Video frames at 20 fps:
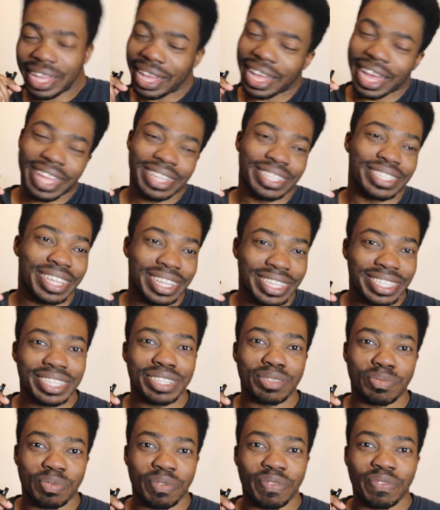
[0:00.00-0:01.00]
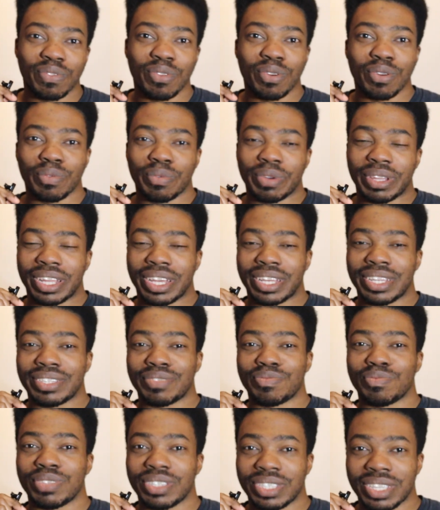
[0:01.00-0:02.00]
And I did before when I
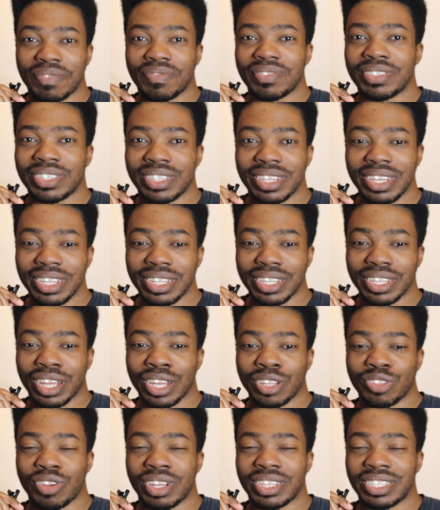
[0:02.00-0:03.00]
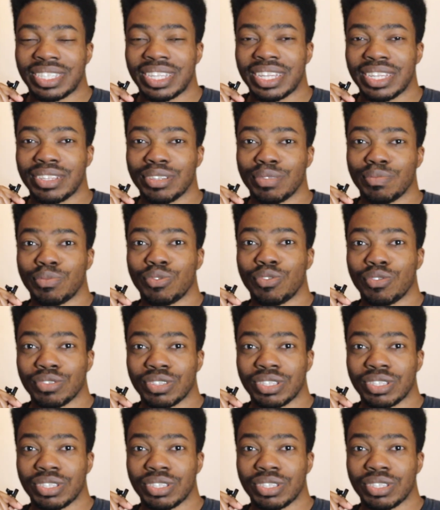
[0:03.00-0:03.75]
was 17, and I tried to take it more